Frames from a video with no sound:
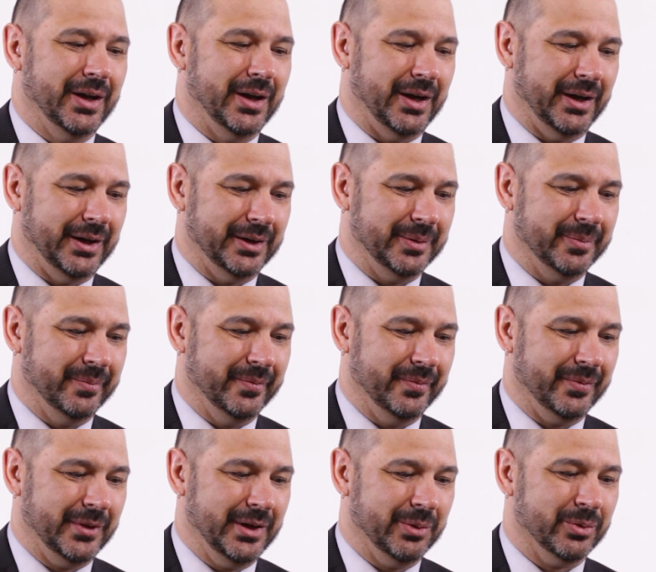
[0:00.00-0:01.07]

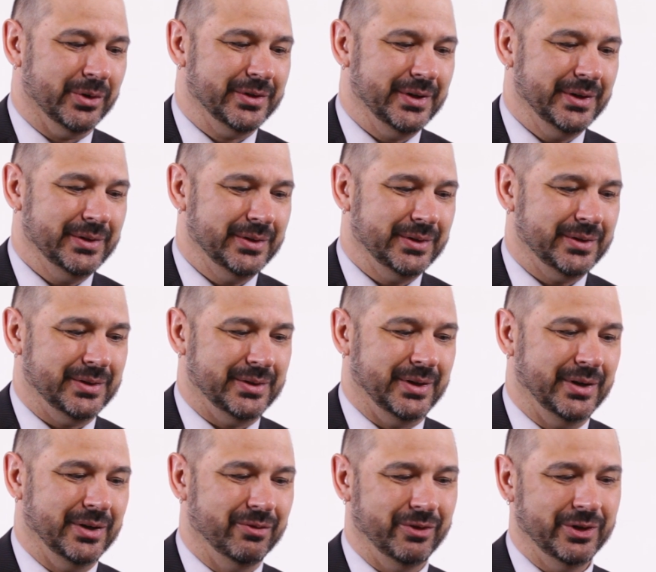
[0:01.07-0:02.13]
They resist
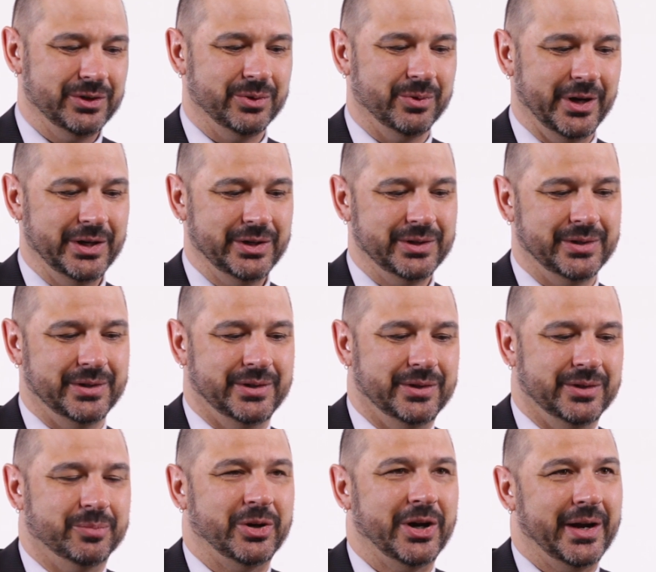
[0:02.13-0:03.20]
individuation in the
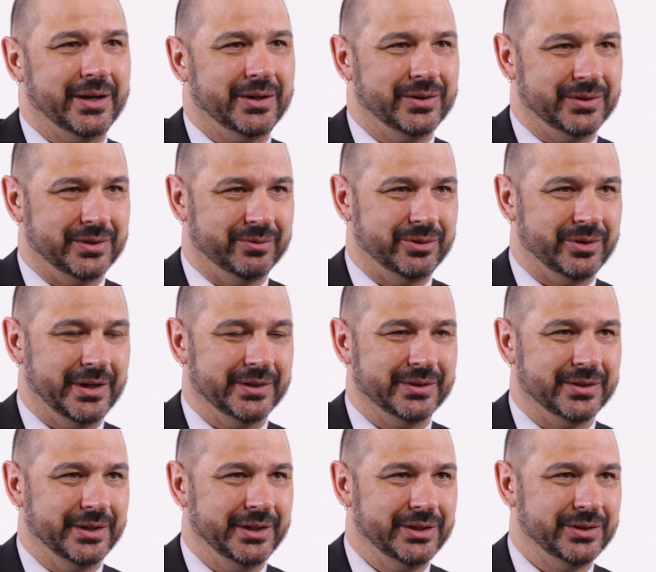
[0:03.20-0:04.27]
practice of
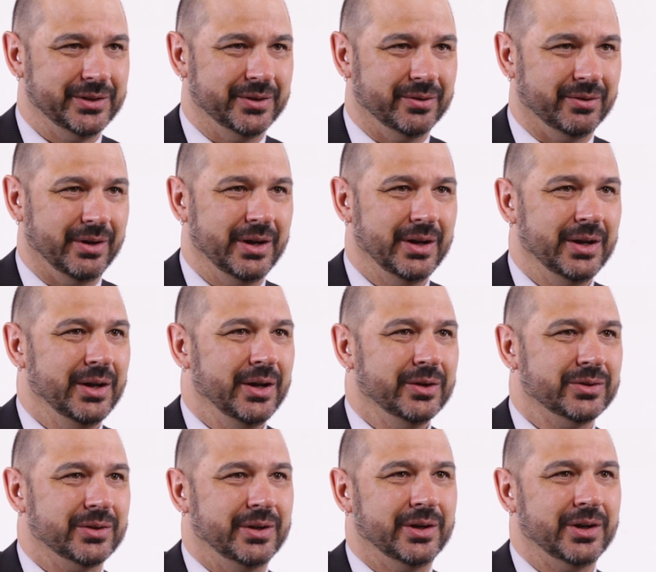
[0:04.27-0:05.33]
translation.
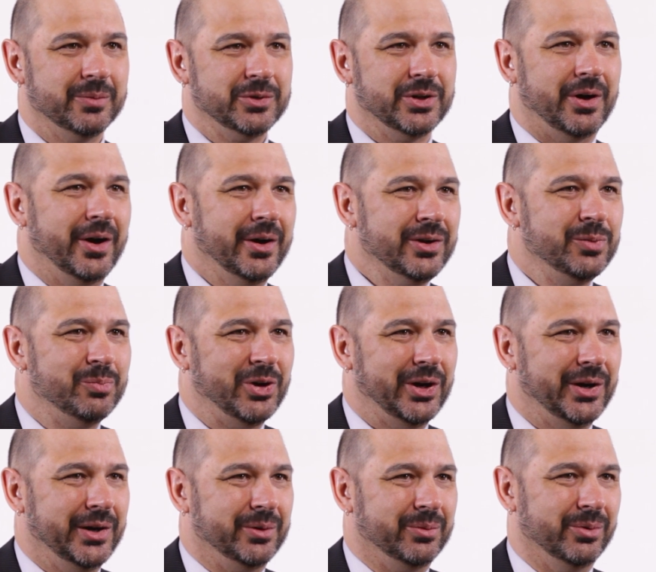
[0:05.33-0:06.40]
So they come to occupy
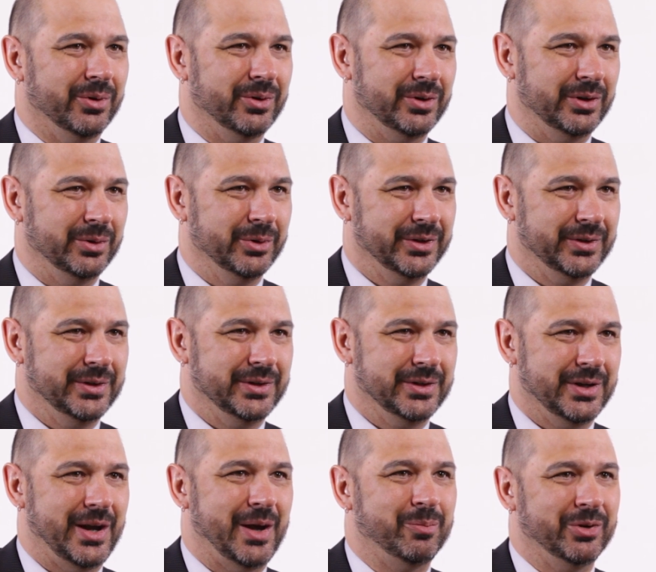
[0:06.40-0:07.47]
a role within the
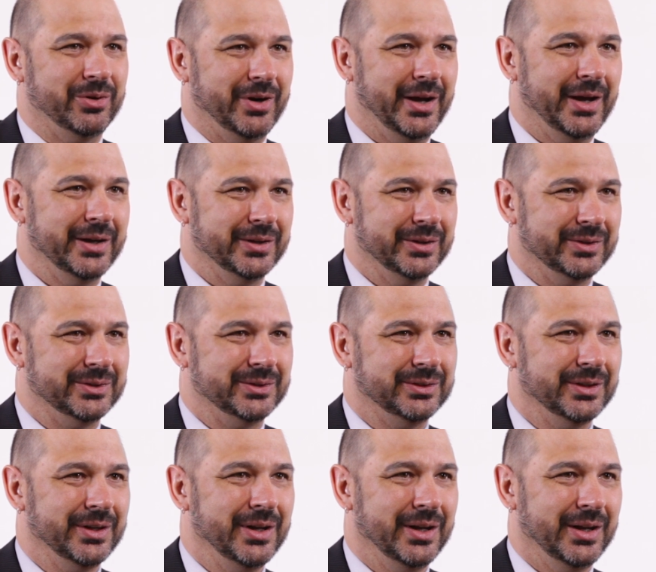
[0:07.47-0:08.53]
apparatus,
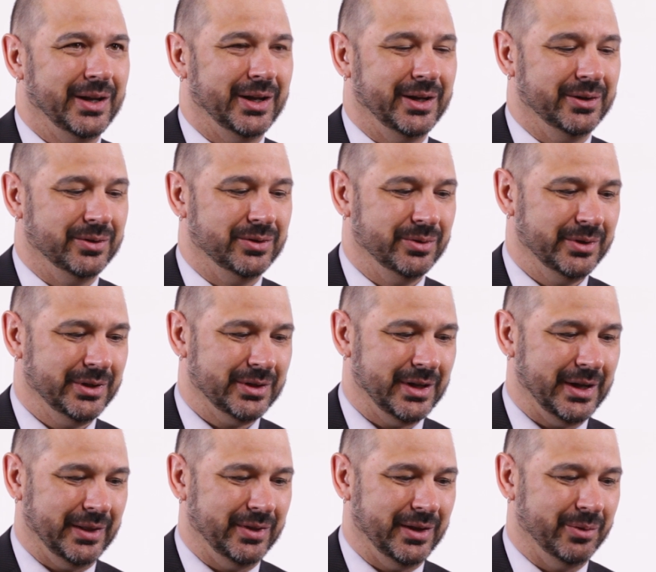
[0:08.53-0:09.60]
and in doing
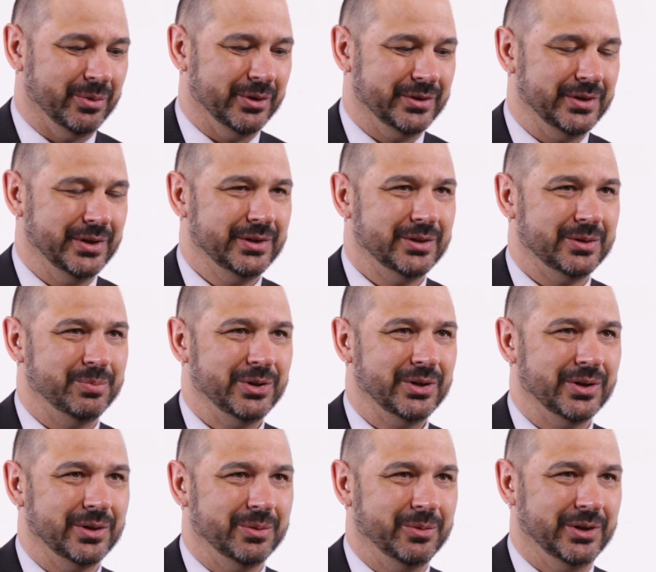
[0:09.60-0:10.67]
that, they resist
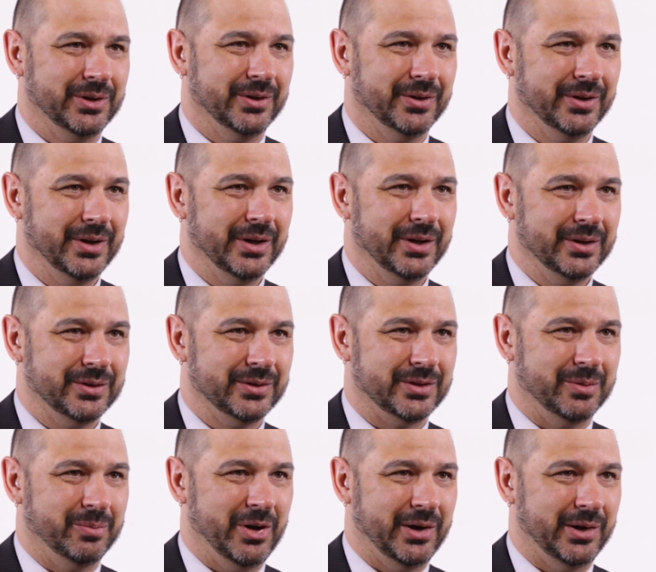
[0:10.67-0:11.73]
becoming
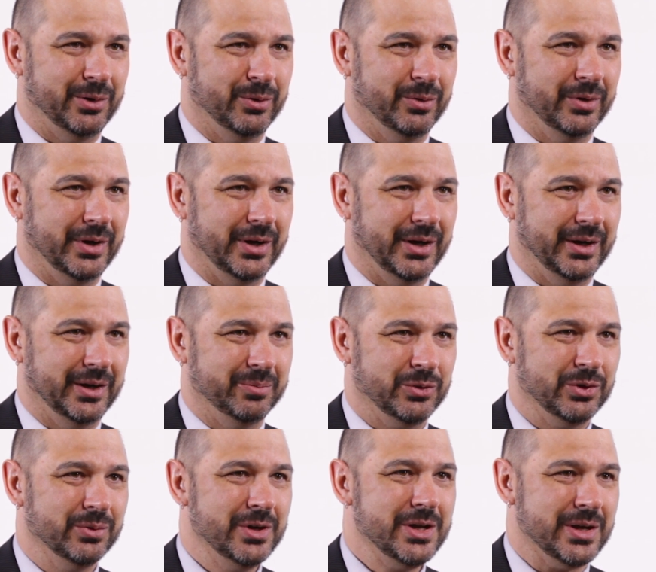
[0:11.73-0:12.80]
somehow
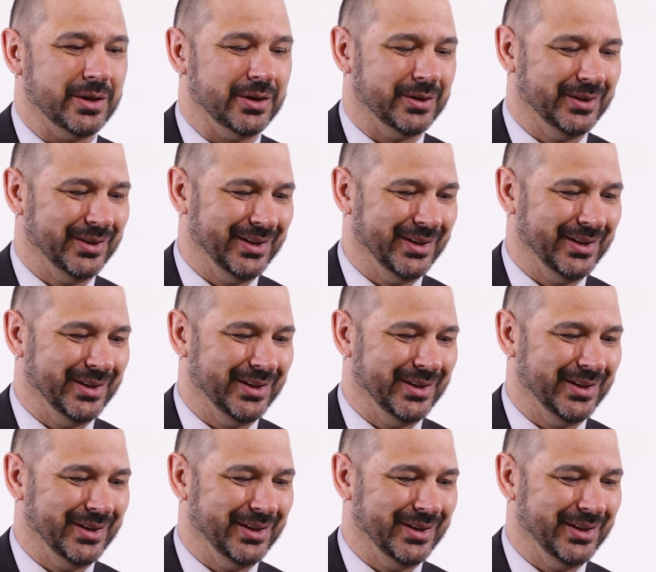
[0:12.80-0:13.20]
unique.